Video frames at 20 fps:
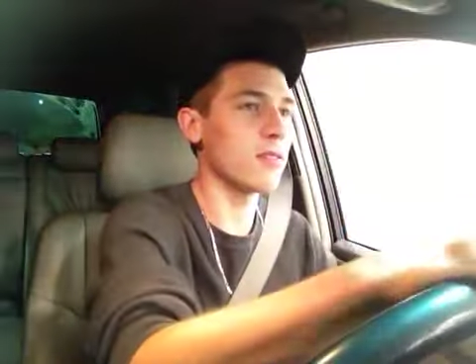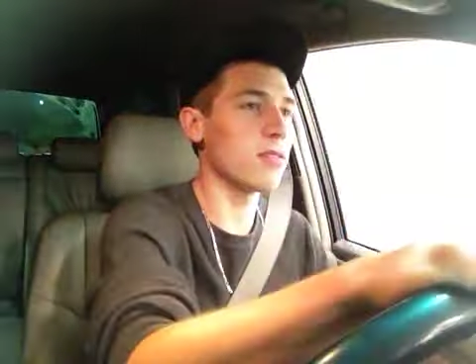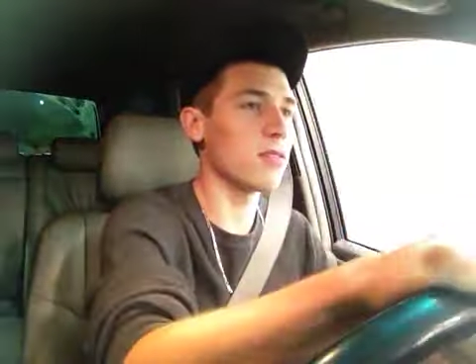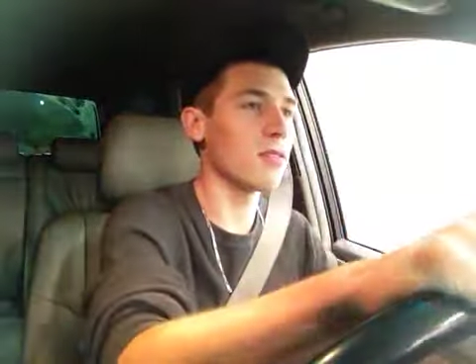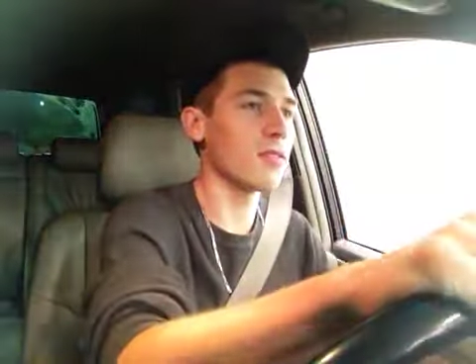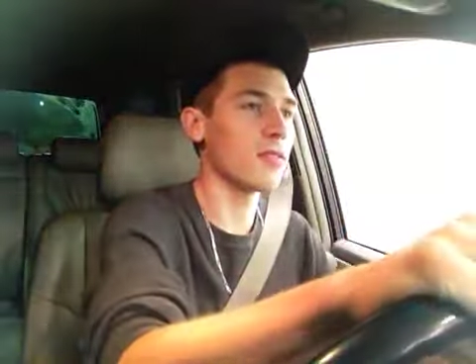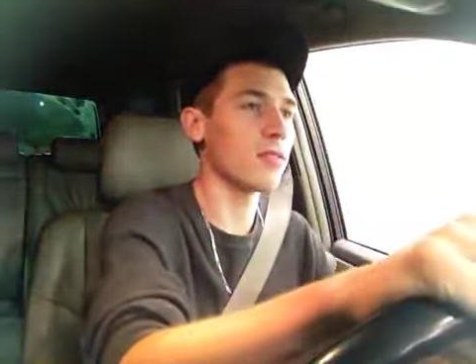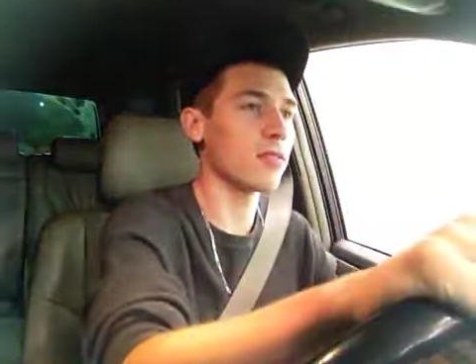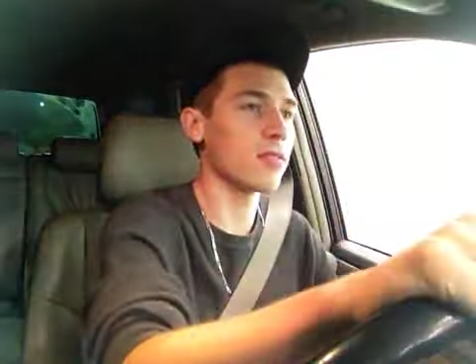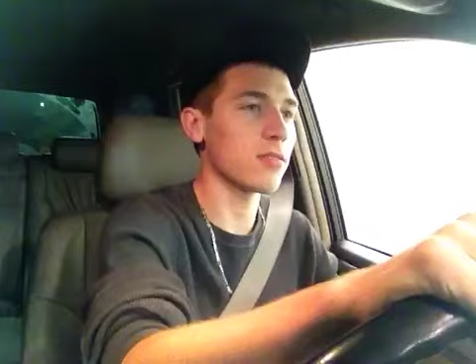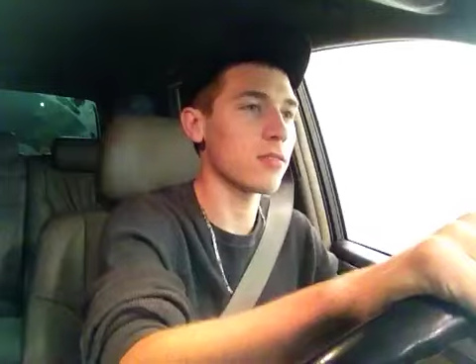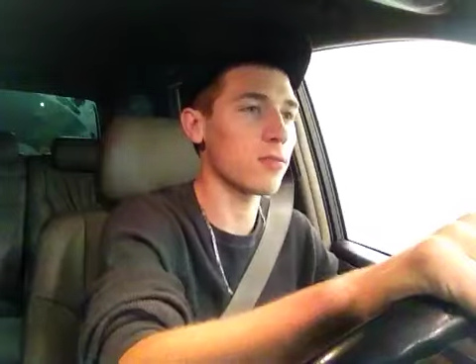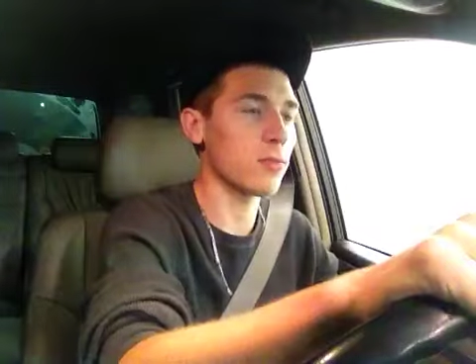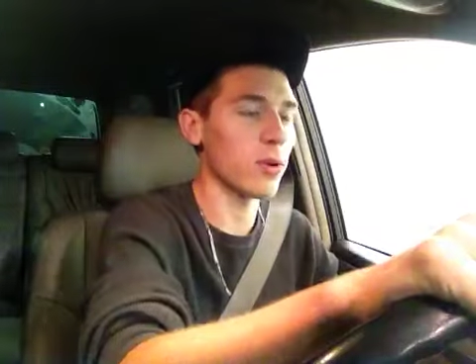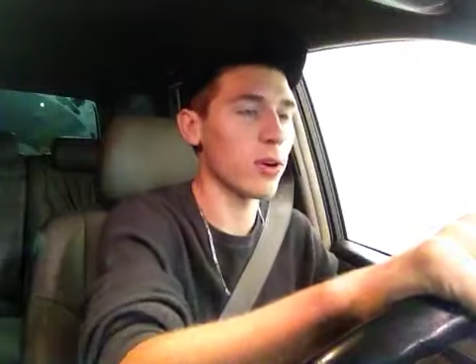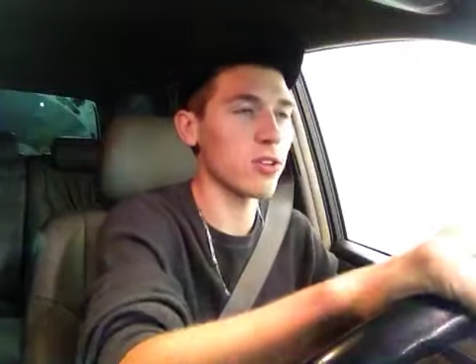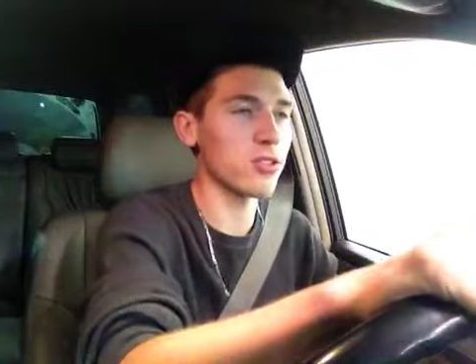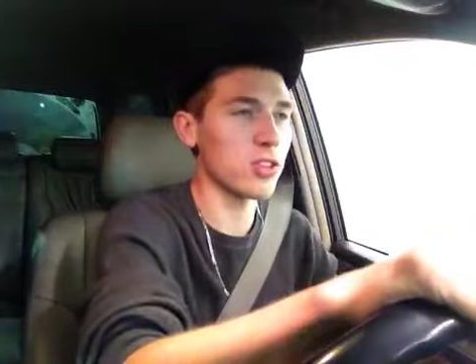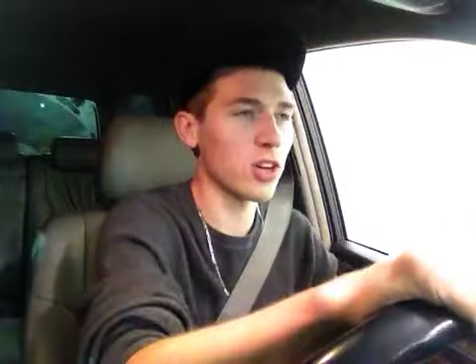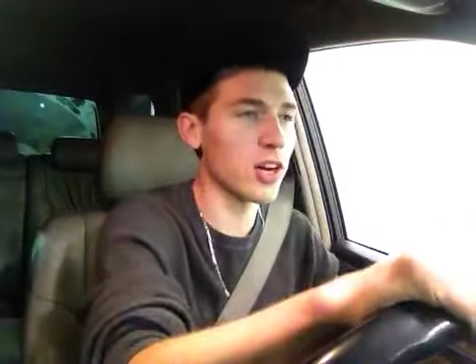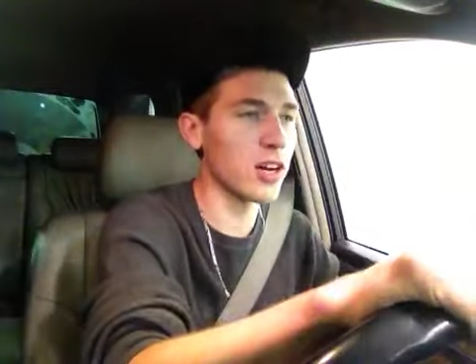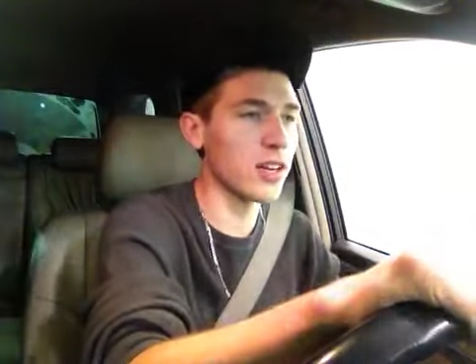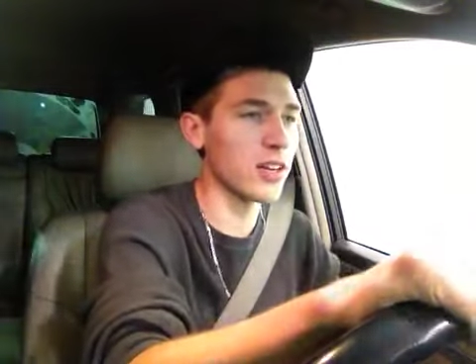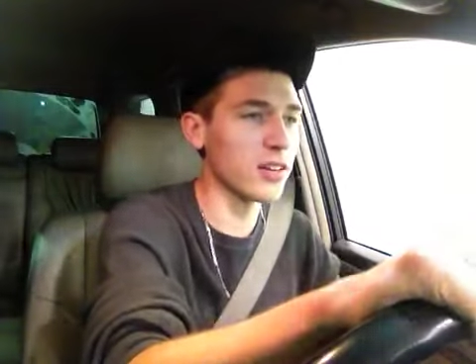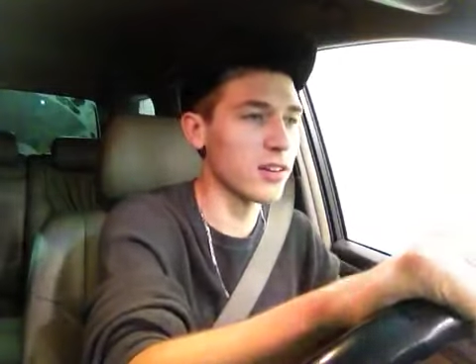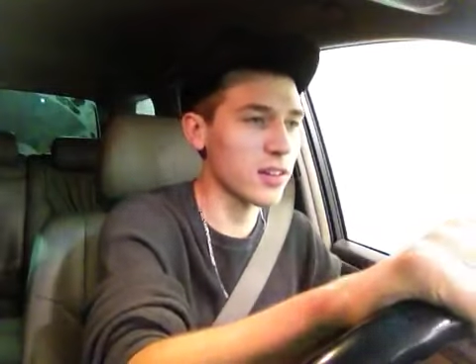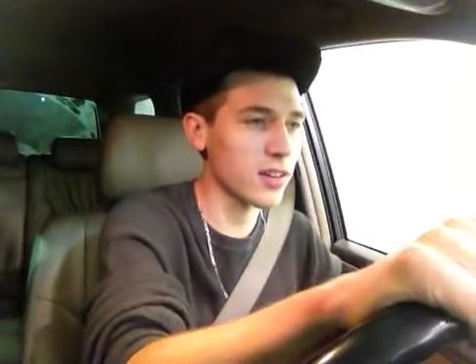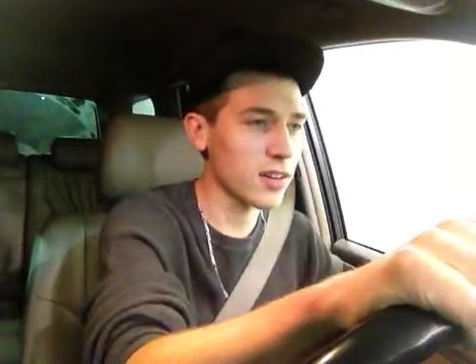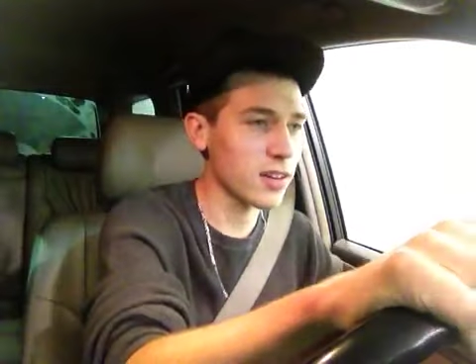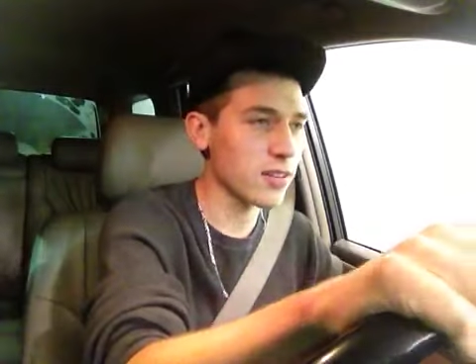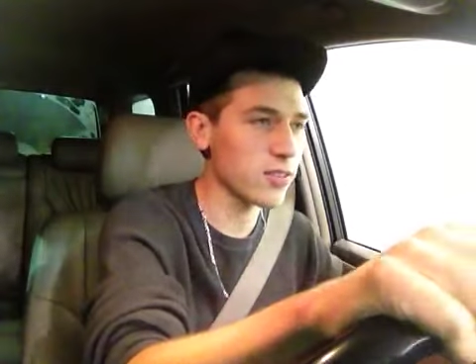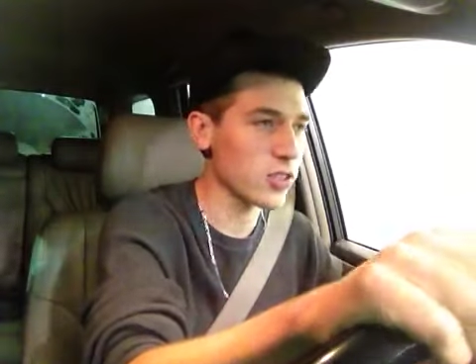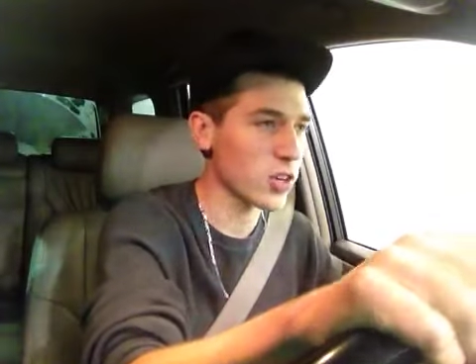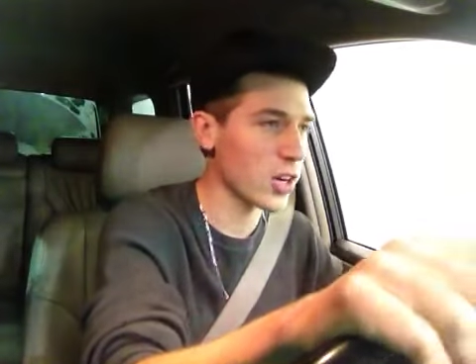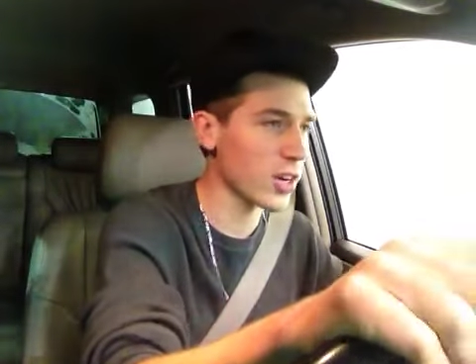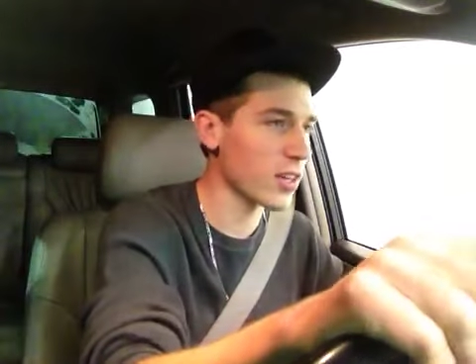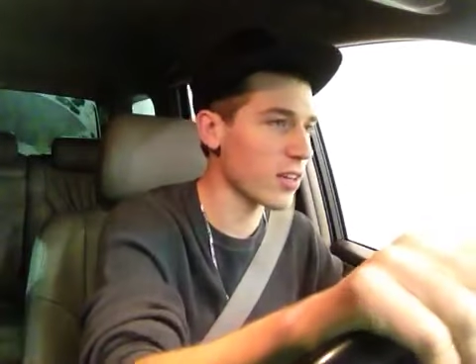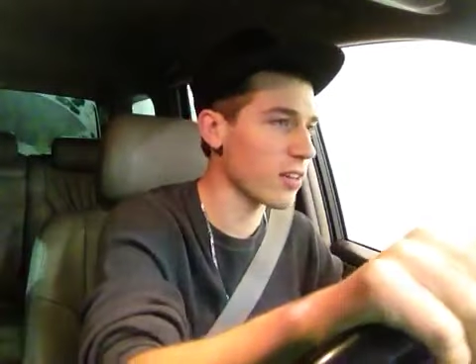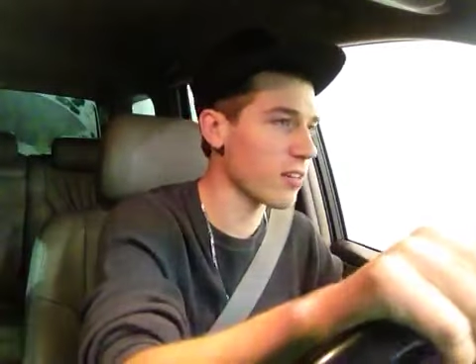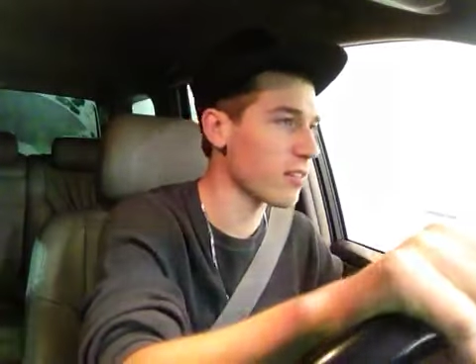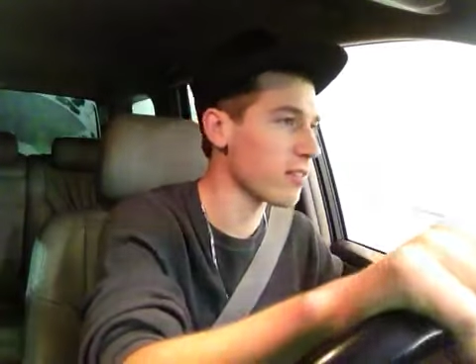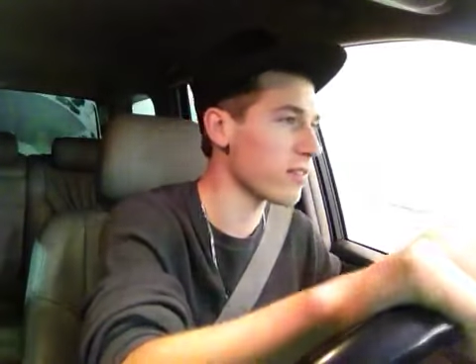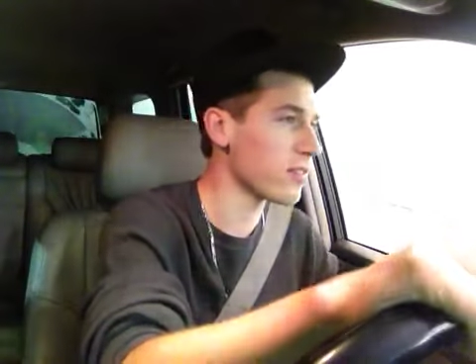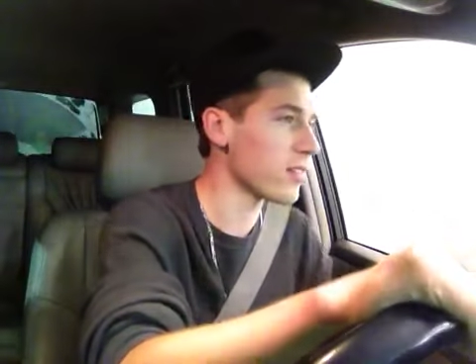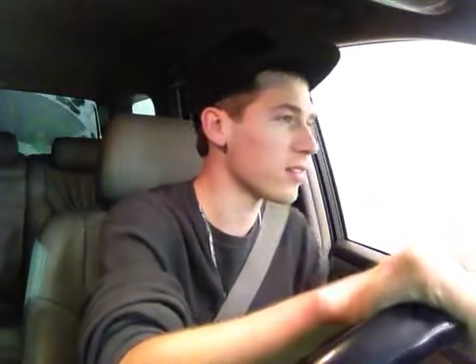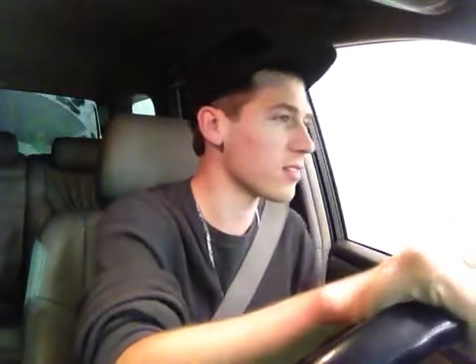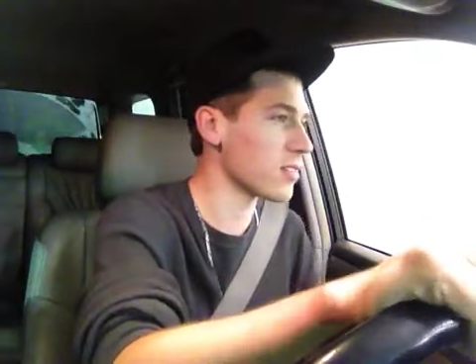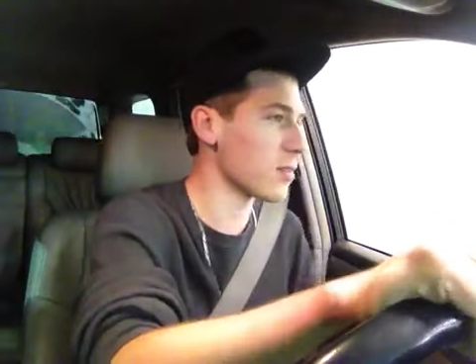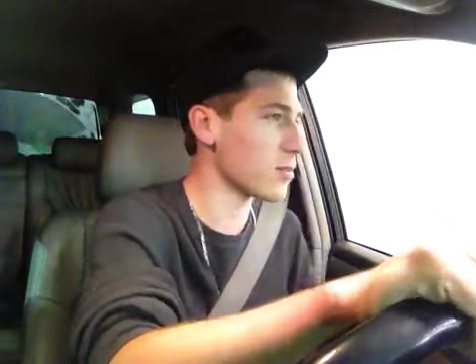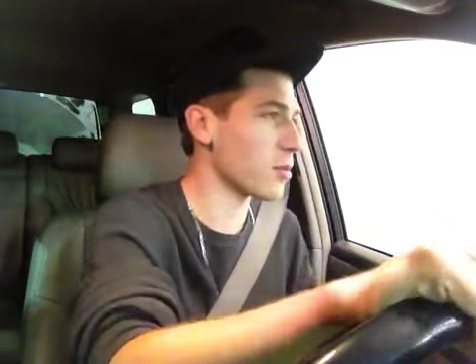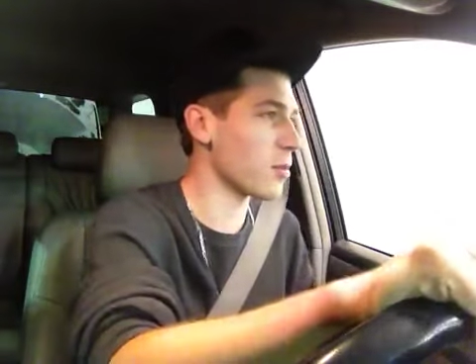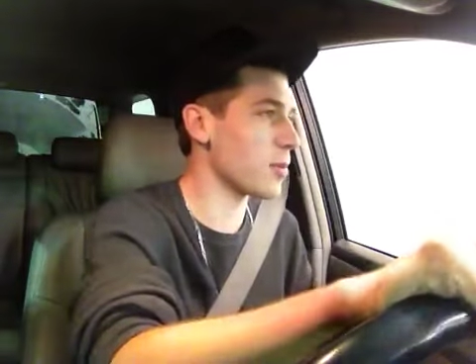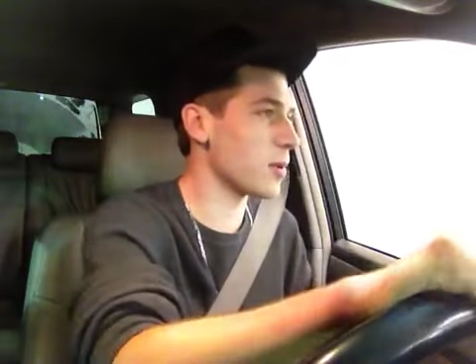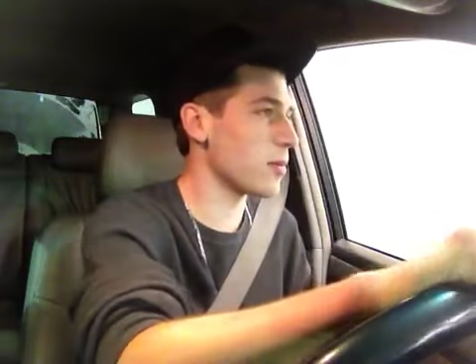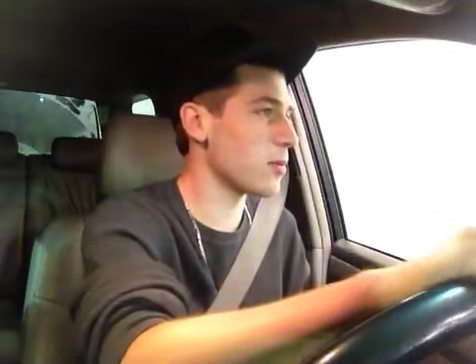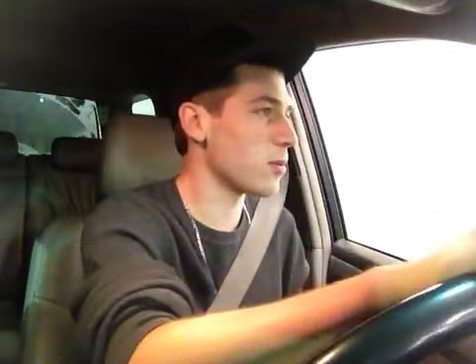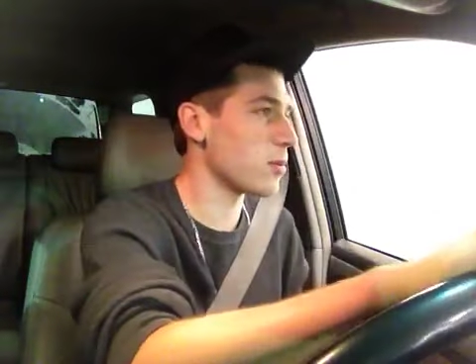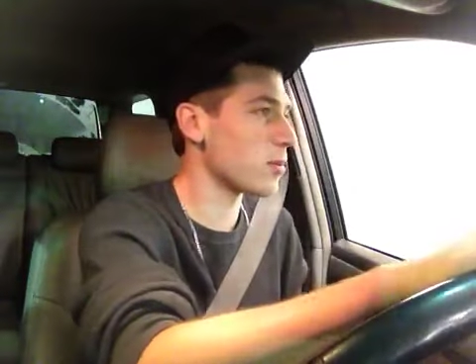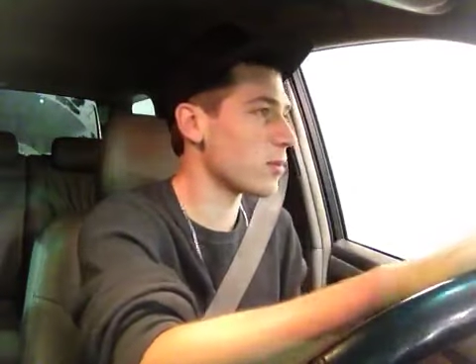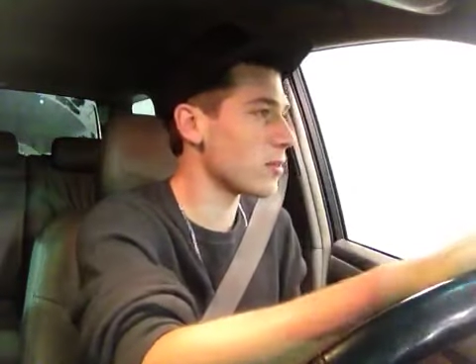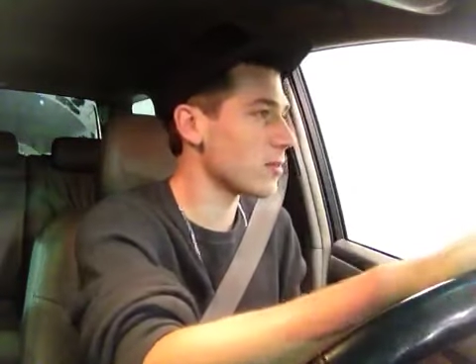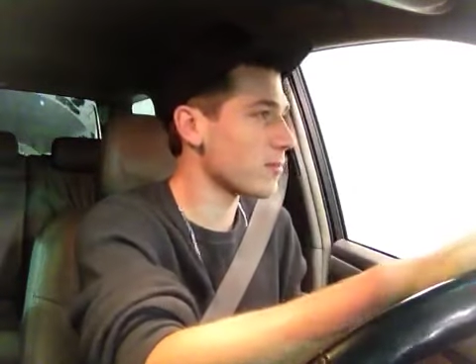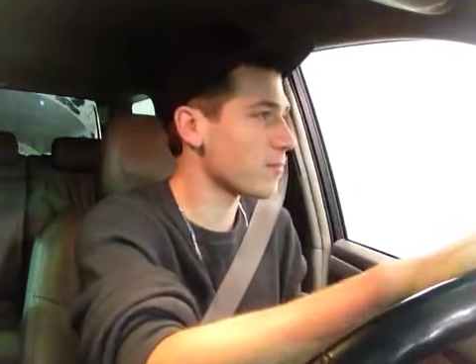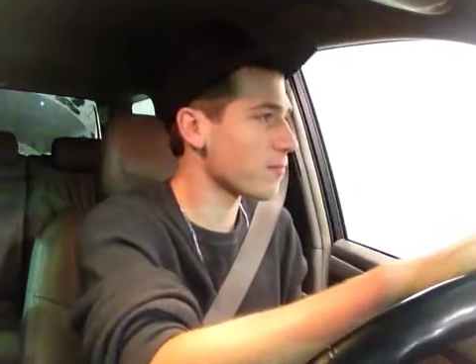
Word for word: on his window. Well, Johnny did it. Johnny, oh, Johnny and some it? of the people.